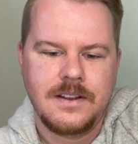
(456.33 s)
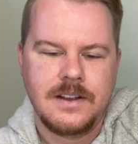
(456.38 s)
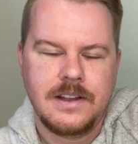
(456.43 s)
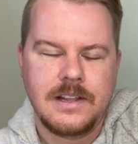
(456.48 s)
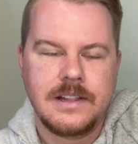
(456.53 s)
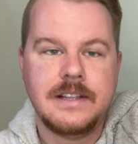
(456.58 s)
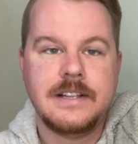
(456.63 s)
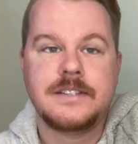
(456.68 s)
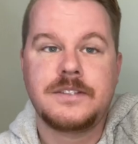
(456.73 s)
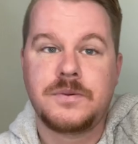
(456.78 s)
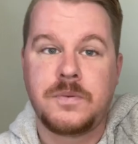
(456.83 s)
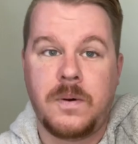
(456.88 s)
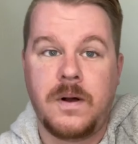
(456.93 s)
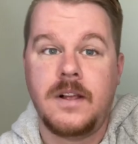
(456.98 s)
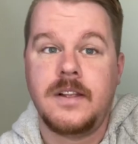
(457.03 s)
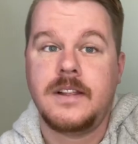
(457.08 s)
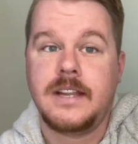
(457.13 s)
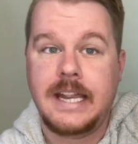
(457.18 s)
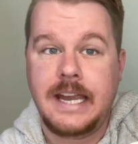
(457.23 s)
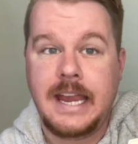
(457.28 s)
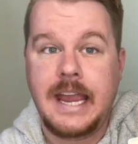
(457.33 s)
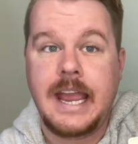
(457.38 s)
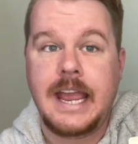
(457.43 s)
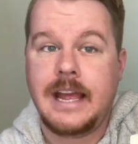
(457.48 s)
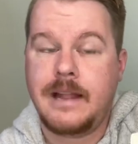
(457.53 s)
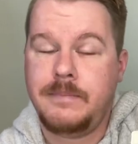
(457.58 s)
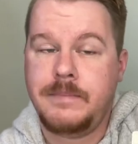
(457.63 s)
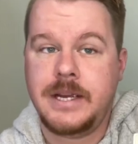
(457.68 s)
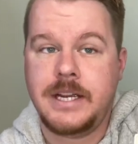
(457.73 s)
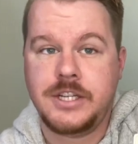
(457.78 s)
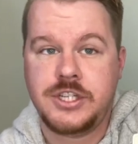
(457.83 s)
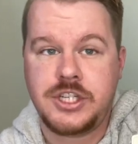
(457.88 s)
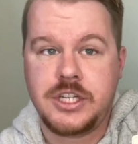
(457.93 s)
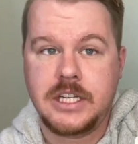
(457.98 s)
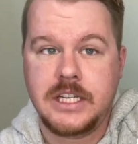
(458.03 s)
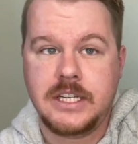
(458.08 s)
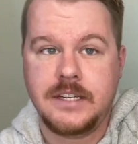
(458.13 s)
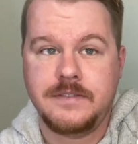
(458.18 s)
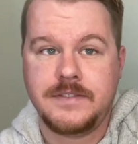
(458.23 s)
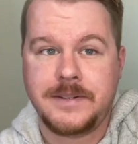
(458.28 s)
this quality can be
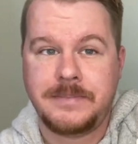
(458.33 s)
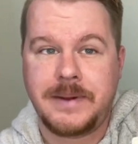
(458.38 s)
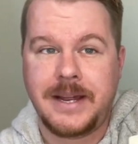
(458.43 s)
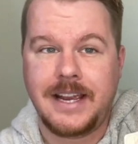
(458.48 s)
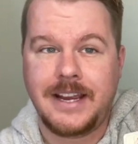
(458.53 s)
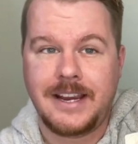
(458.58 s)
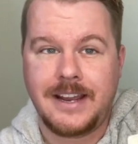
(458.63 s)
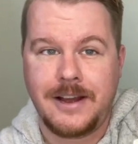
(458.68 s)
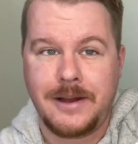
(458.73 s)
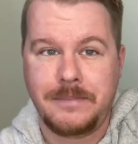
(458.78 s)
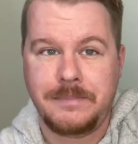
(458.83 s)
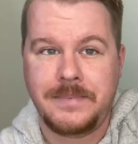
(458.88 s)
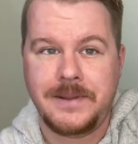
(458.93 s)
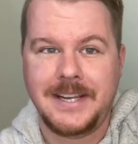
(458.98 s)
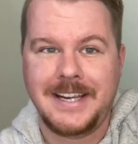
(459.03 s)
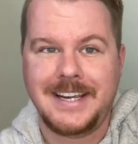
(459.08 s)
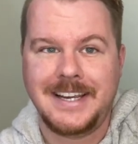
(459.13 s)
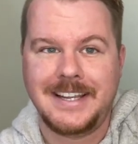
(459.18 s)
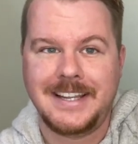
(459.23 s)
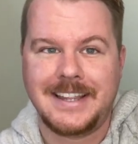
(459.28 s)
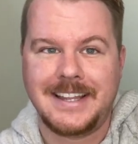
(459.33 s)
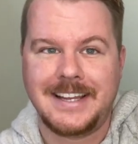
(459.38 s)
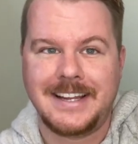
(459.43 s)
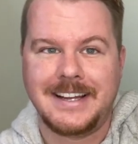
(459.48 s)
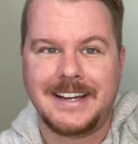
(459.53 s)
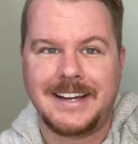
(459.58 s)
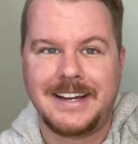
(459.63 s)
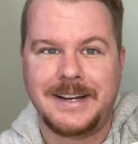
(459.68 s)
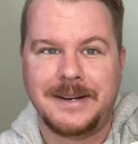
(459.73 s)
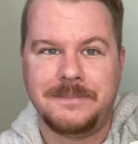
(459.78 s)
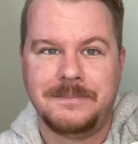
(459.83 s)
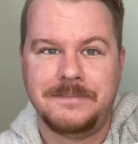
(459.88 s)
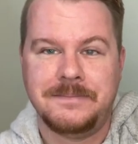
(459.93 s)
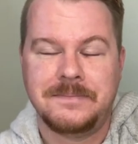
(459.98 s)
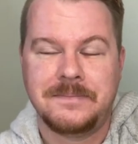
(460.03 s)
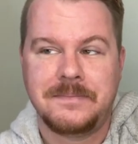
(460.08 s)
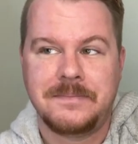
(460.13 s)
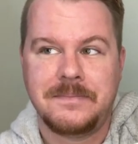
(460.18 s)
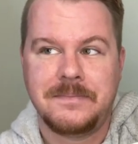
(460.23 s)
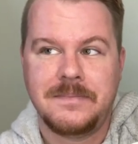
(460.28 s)
achieved by a company that,
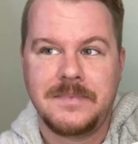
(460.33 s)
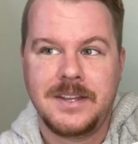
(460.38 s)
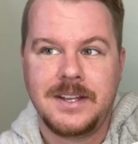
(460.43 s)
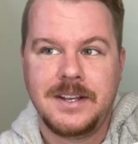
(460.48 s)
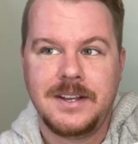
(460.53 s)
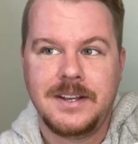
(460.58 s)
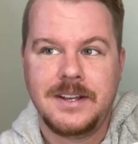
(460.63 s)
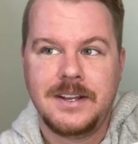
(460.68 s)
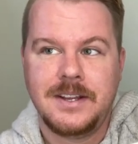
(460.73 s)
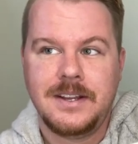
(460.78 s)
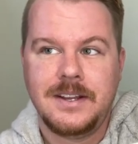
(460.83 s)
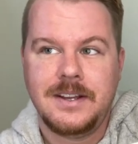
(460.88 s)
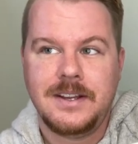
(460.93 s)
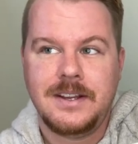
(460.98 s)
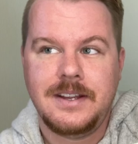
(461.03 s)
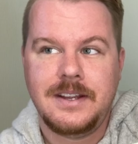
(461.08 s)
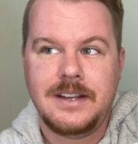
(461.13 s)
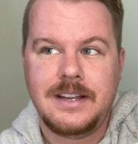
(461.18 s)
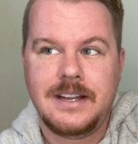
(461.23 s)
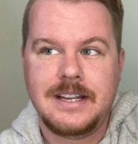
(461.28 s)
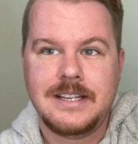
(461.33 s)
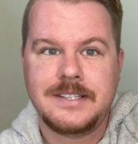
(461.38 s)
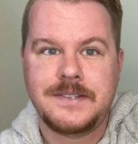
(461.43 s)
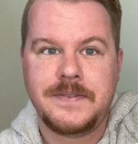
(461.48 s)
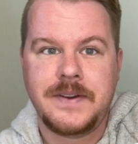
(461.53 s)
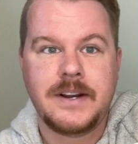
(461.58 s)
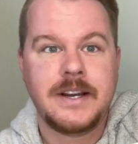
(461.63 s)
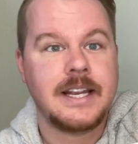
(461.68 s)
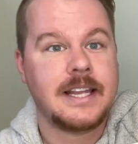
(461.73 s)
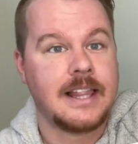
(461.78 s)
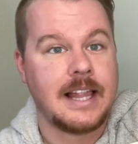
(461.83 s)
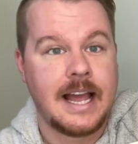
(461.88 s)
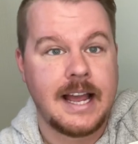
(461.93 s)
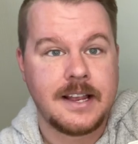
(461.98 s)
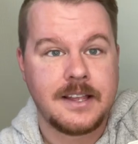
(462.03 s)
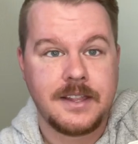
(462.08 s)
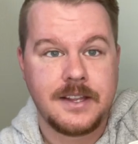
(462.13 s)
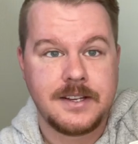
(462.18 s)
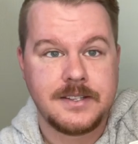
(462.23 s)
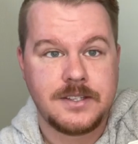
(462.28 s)
is very
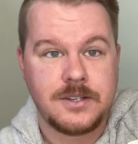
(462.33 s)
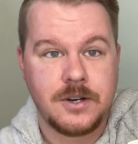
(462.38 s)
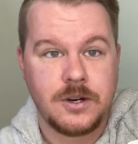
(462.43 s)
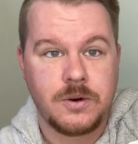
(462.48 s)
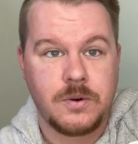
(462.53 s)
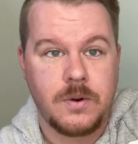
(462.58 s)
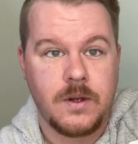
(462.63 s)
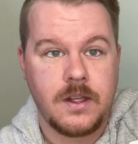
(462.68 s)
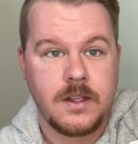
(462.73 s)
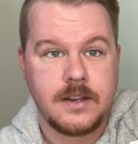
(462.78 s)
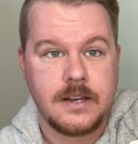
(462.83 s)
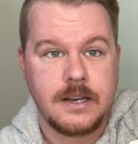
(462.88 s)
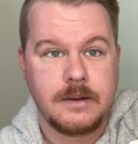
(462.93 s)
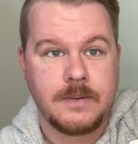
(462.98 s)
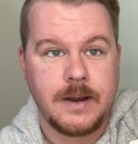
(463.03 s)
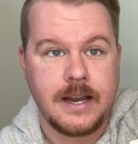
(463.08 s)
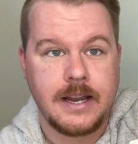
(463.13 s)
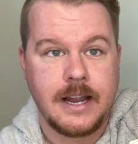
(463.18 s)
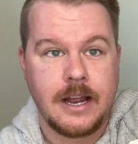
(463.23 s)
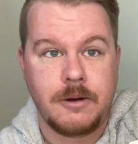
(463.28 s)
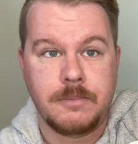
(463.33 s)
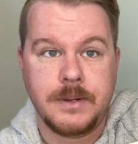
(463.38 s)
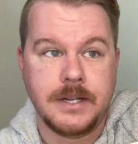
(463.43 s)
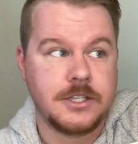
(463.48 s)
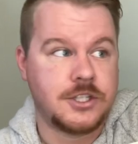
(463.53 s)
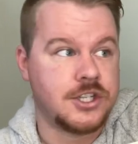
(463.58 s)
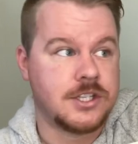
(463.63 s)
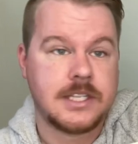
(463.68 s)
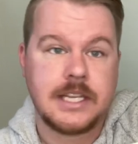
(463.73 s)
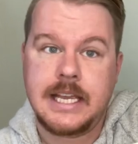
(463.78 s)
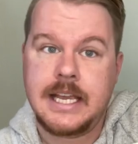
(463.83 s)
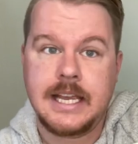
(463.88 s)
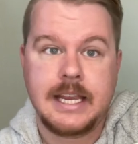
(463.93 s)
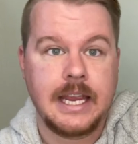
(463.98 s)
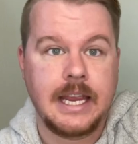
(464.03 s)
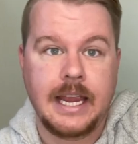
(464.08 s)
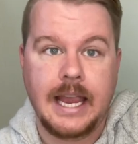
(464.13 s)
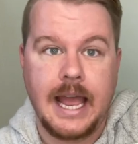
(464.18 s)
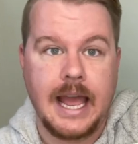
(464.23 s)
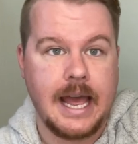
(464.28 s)
lackluster in quality right now, but just
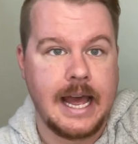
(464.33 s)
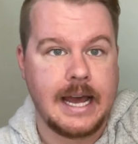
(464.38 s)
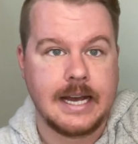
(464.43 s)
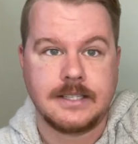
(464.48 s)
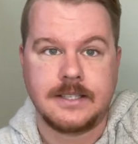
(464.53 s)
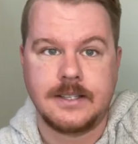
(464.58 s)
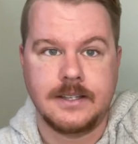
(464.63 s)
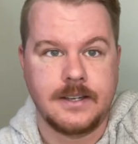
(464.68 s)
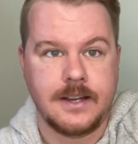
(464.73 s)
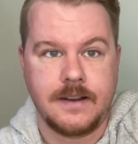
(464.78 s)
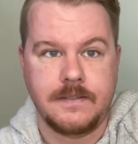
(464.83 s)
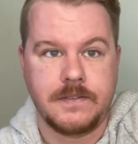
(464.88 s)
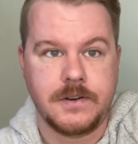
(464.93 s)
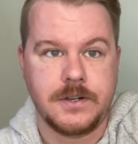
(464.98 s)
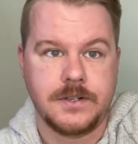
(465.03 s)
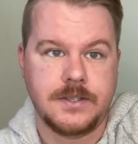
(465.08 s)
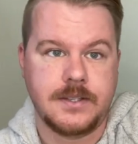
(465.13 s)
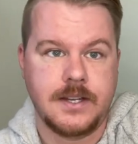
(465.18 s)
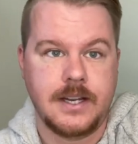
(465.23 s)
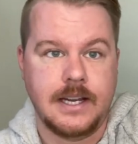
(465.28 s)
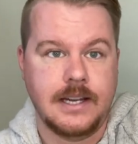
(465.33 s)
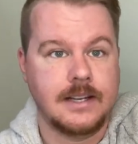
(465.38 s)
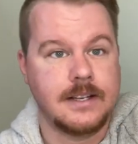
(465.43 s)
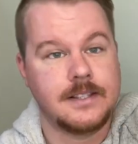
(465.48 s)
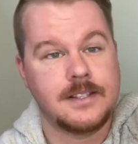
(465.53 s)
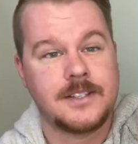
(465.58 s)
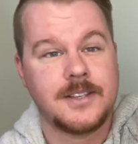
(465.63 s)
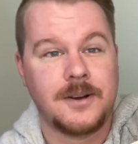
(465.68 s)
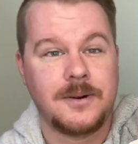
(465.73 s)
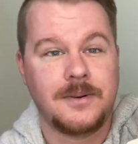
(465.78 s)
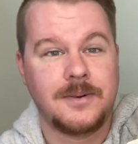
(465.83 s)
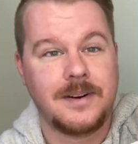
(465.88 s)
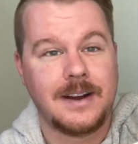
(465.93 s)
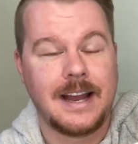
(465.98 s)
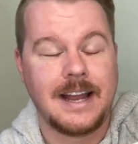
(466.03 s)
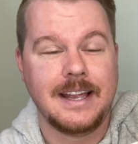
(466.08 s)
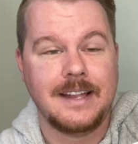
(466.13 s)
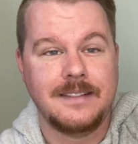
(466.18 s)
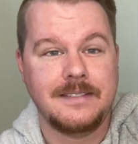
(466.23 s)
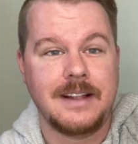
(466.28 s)
kicking ass in diversity. And so
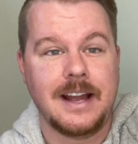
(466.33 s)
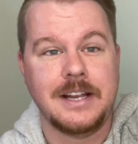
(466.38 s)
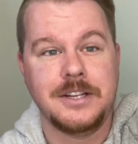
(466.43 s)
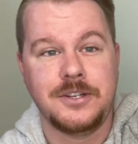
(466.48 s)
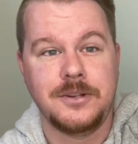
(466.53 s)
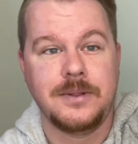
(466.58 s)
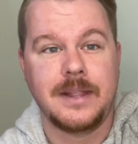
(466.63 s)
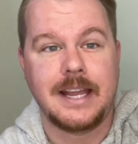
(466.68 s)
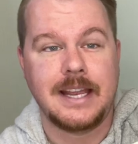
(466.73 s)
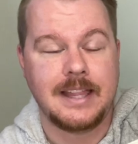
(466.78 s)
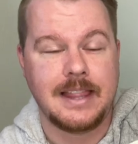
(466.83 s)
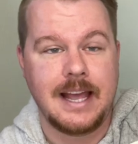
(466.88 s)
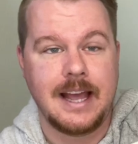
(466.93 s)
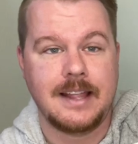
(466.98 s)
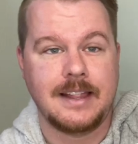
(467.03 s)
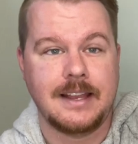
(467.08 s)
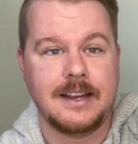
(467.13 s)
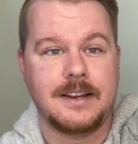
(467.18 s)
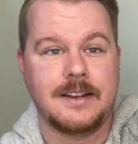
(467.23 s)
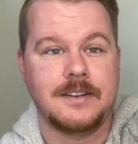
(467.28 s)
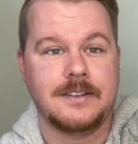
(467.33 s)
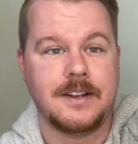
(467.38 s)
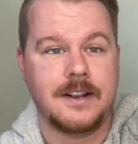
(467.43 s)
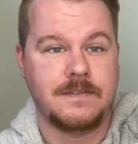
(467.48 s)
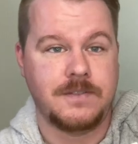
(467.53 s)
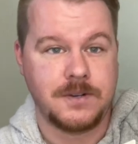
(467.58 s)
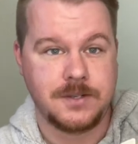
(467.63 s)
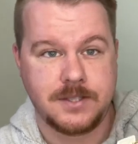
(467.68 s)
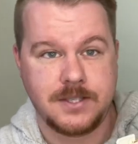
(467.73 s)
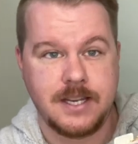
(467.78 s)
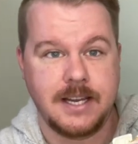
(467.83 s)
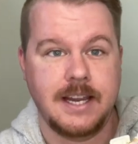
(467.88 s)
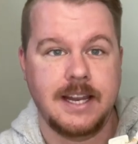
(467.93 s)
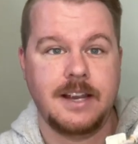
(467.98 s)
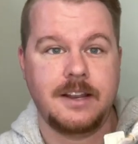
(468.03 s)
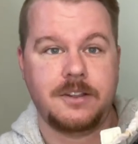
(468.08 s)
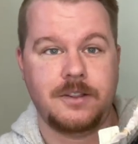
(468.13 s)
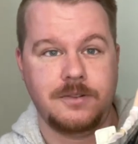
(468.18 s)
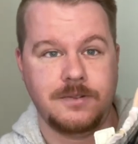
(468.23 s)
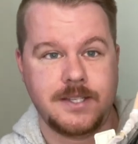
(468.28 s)
I do like that, like diversity,
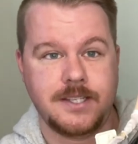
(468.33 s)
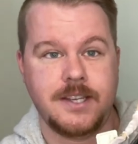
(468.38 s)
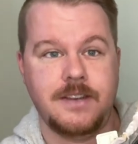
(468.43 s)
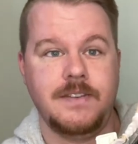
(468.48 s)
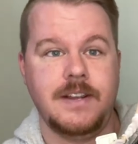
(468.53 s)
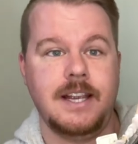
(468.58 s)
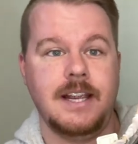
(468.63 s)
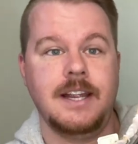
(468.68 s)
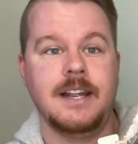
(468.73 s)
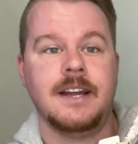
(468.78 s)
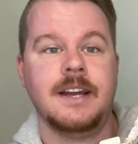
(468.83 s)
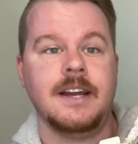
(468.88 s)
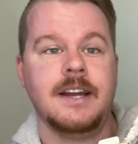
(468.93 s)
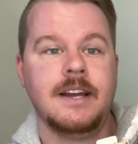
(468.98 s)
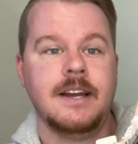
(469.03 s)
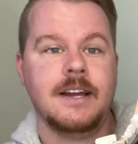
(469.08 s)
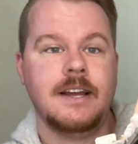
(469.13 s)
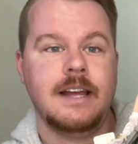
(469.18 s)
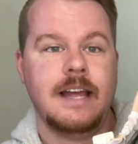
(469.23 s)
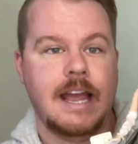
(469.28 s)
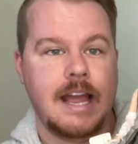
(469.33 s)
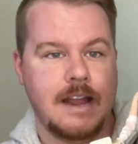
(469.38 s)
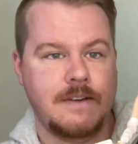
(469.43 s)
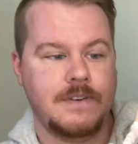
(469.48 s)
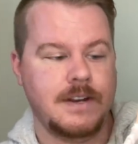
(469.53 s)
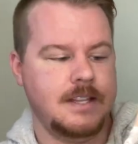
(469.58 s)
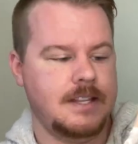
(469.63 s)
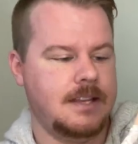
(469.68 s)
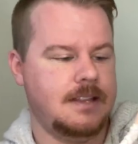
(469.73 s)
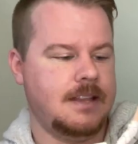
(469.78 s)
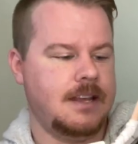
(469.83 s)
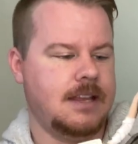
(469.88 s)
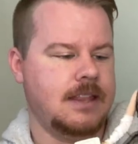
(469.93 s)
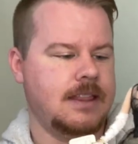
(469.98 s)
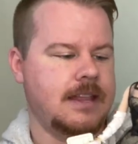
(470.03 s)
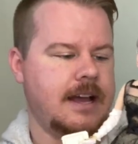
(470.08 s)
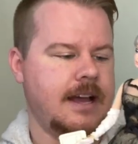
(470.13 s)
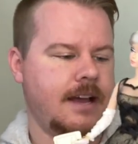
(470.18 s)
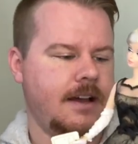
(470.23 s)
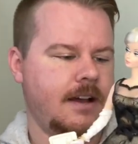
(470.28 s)
inclusivity, everything like
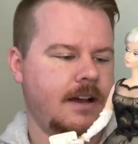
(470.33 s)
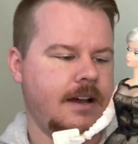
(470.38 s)
that.